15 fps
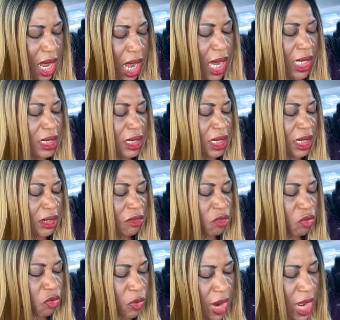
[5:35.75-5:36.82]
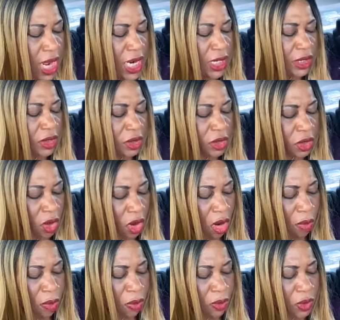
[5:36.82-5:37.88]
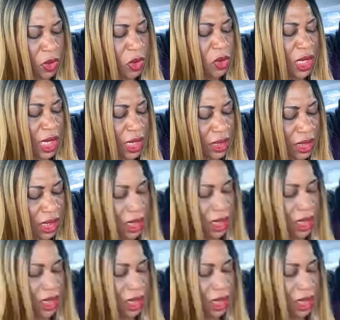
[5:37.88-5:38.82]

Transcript: And raised us up together